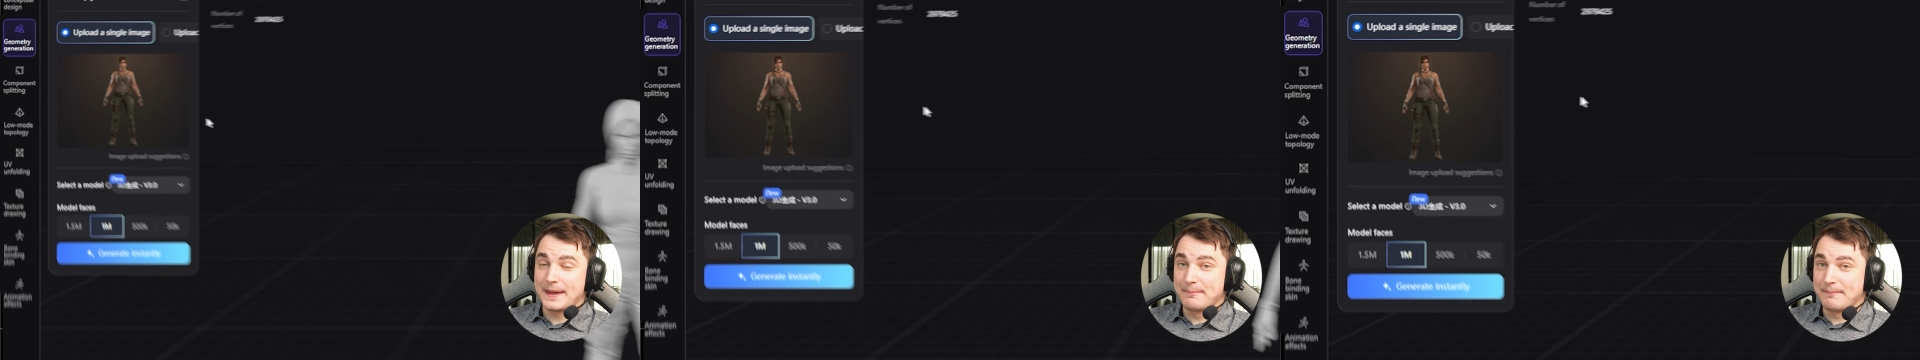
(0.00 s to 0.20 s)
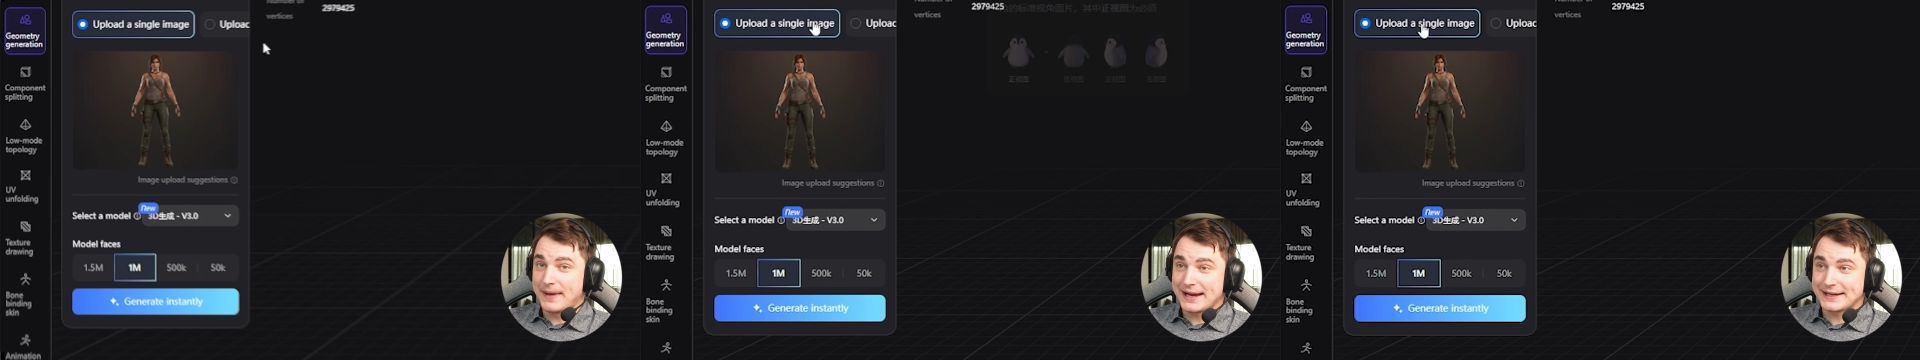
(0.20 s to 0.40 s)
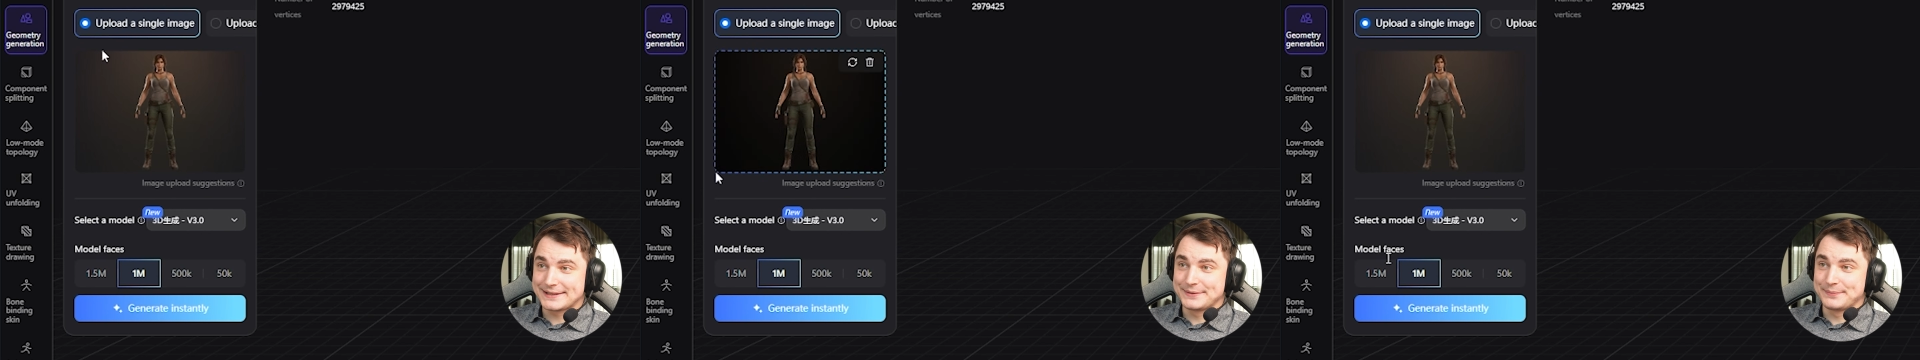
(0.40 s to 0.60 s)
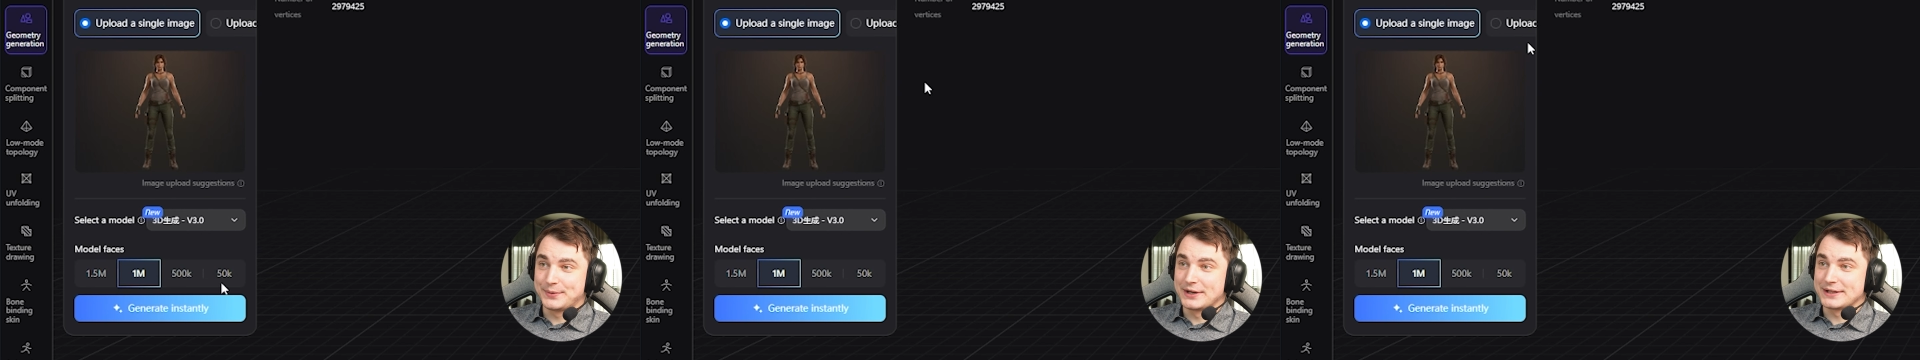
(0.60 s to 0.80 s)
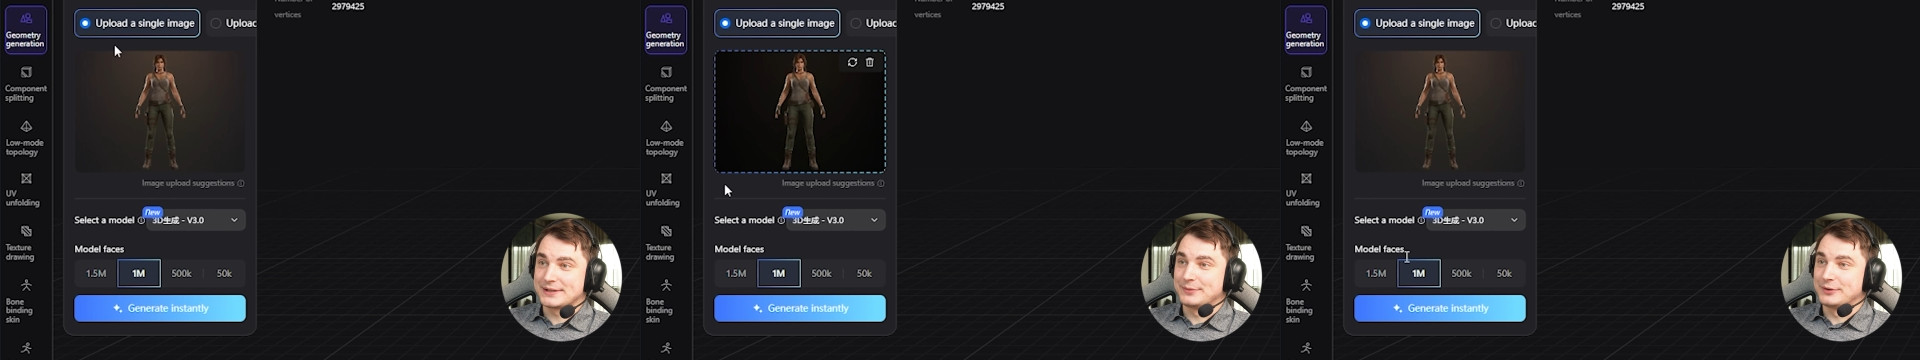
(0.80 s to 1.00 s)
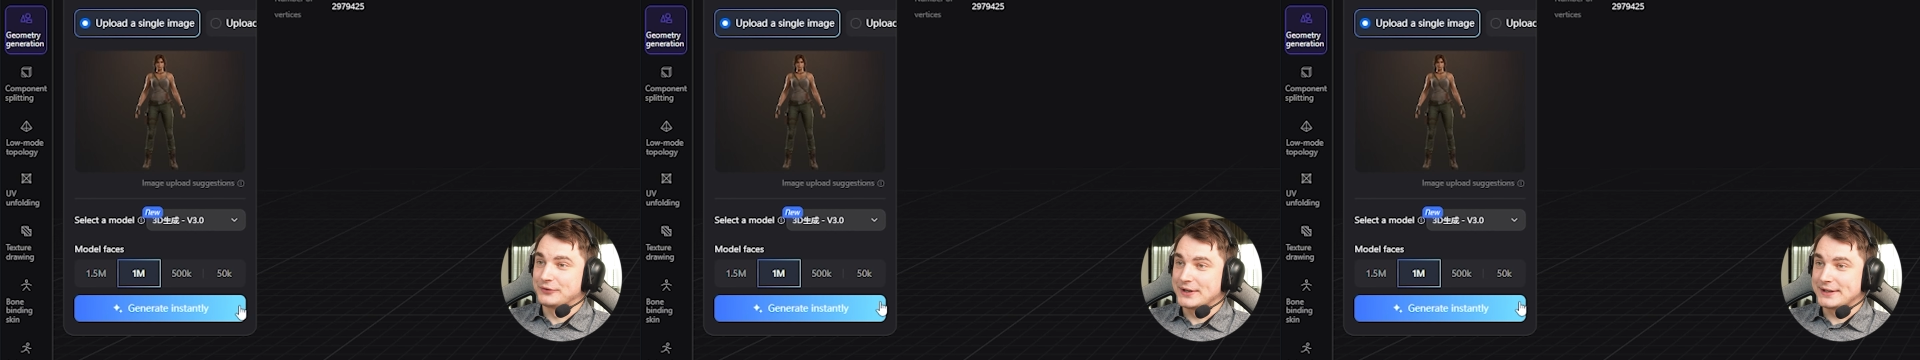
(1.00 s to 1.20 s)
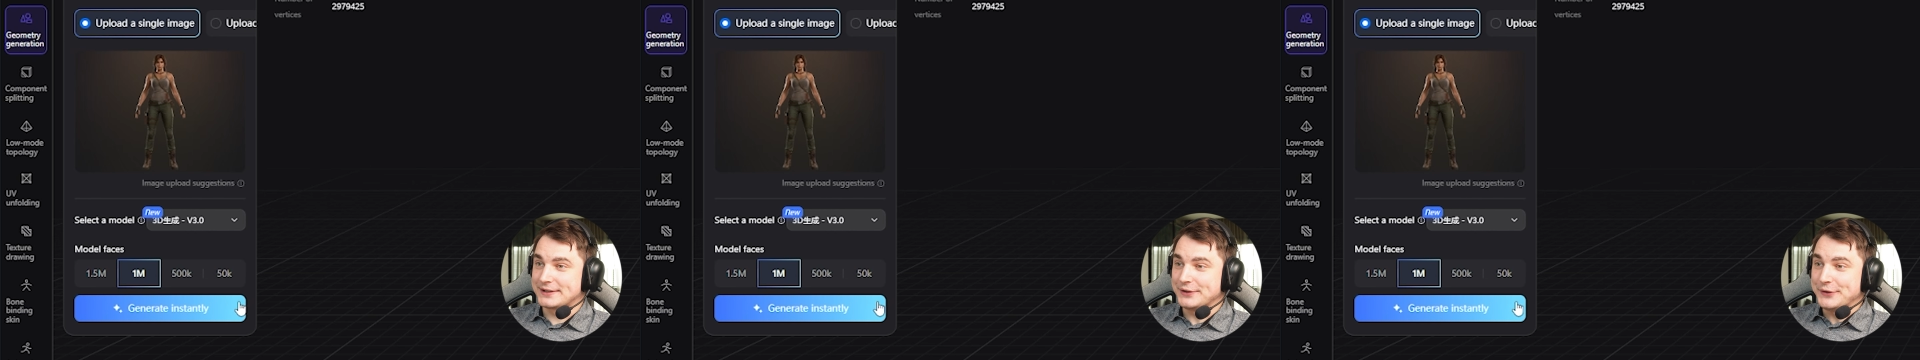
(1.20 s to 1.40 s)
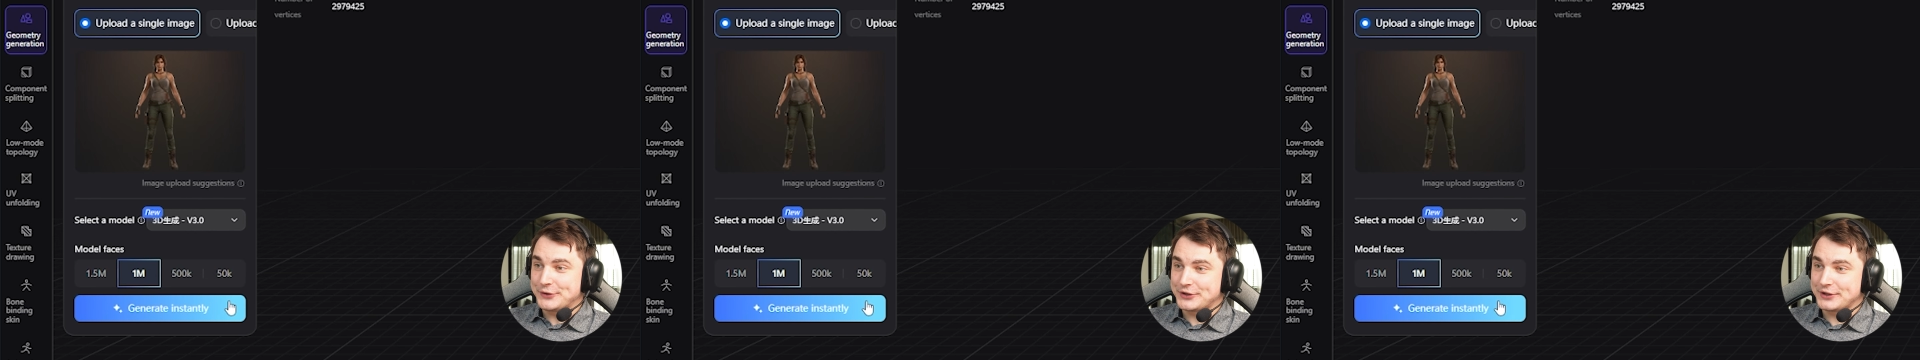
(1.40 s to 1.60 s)
a maximum possible
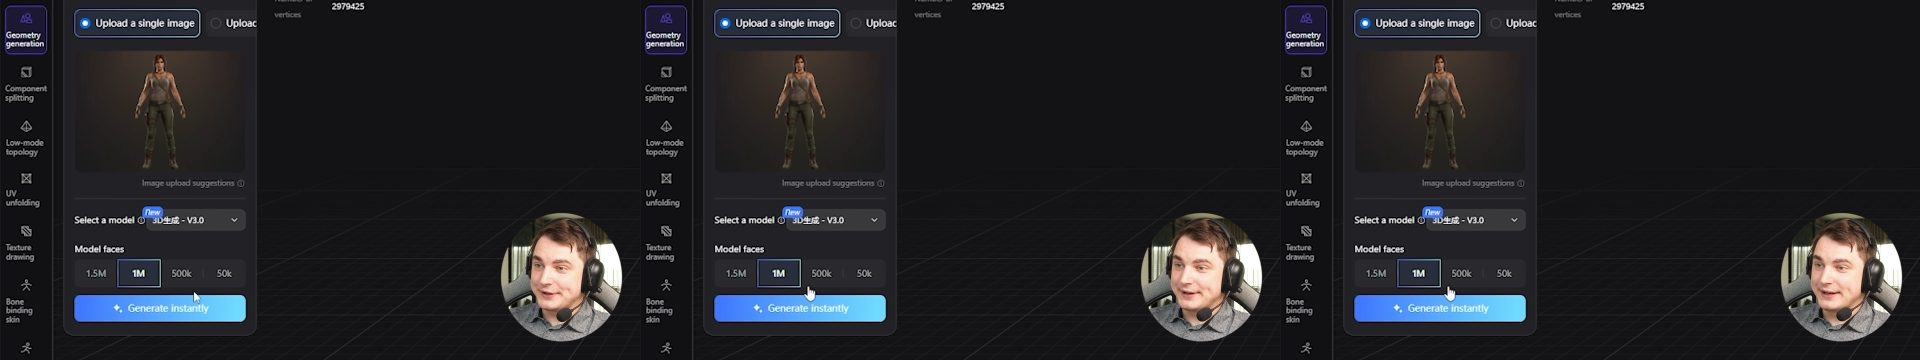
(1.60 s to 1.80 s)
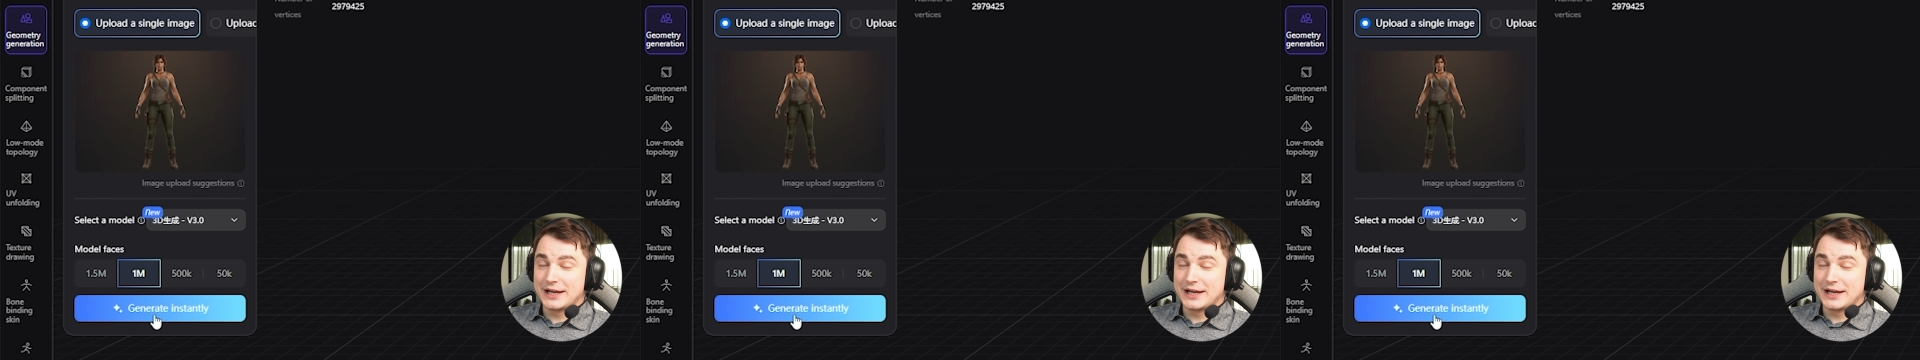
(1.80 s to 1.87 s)
resolution.